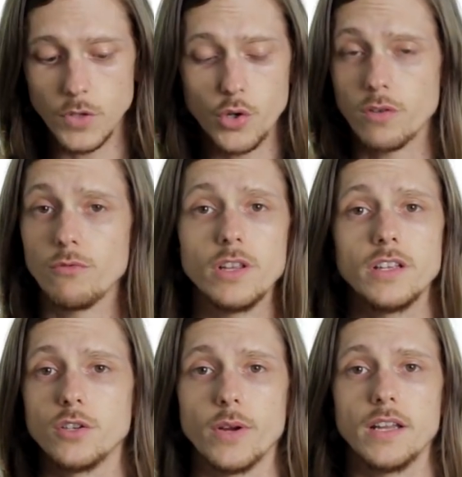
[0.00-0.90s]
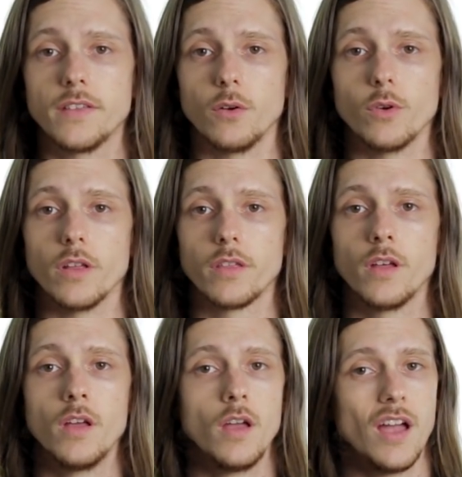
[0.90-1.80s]
you can really do anything with.
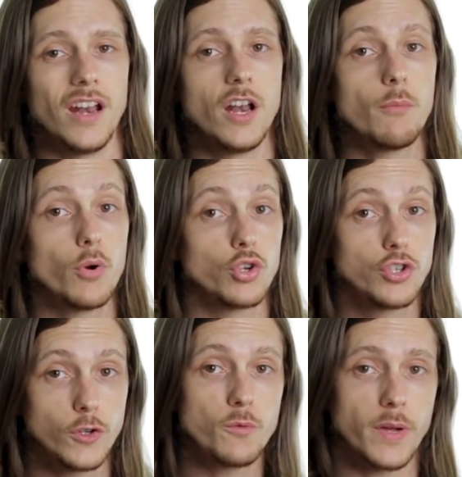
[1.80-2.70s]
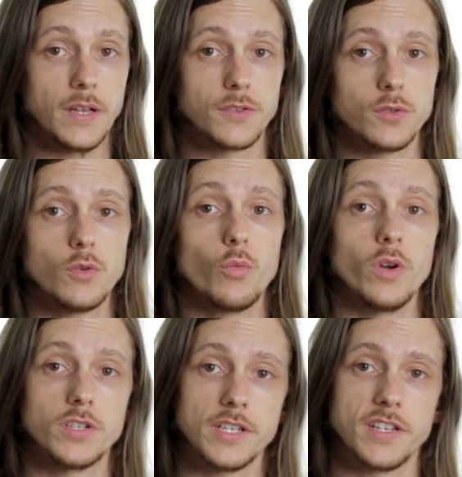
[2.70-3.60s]
And number 2 pencil,
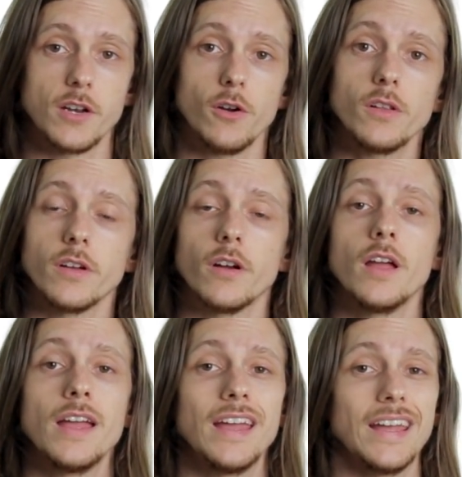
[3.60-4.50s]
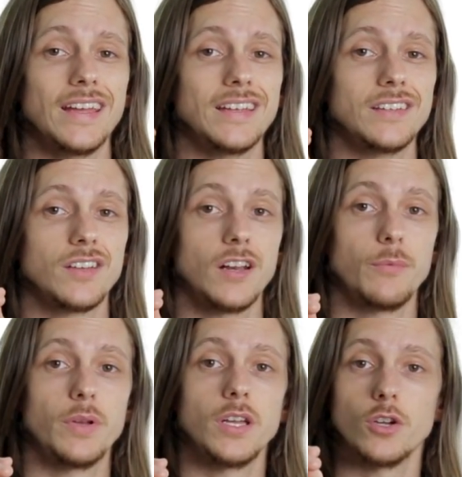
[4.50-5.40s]
which I said earlier, is going
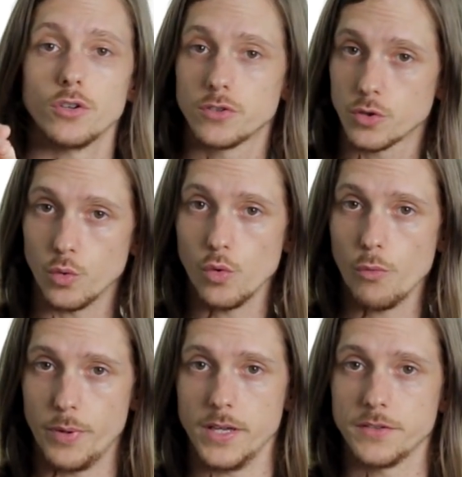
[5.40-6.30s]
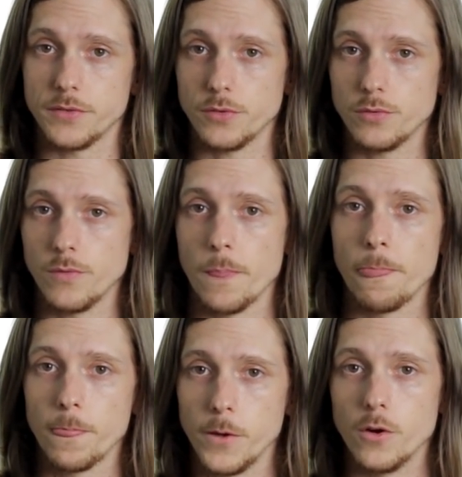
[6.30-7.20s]
to be your school pencil.
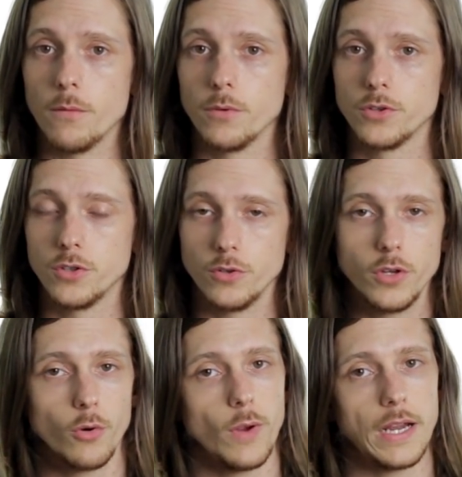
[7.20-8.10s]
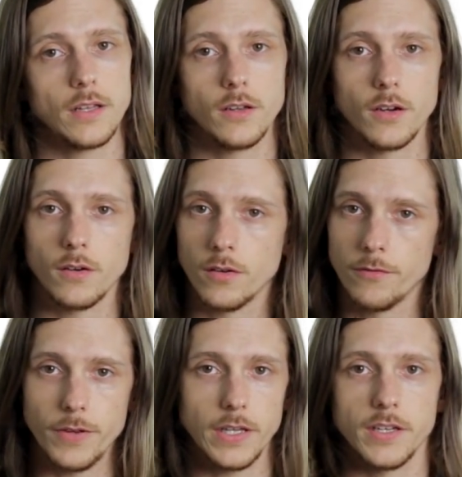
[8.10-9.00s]
Your number 2, your regular
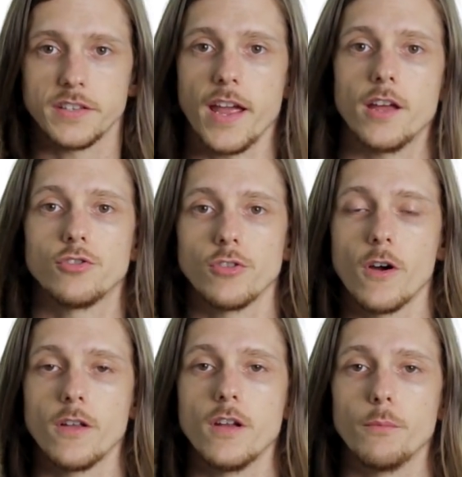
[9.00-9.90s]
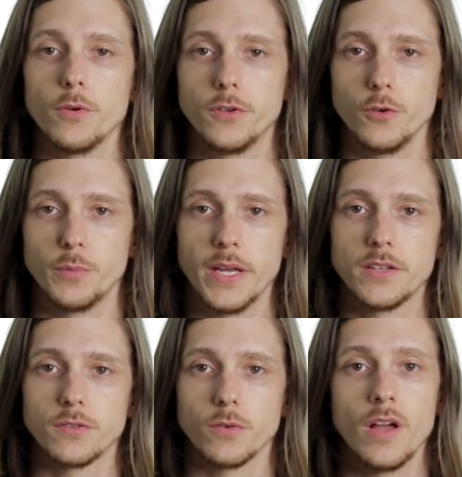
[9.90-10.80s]
fill in a Scantron number 2
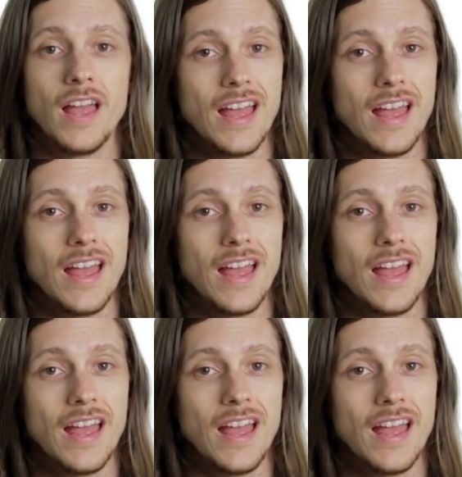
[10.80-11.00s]
pencil,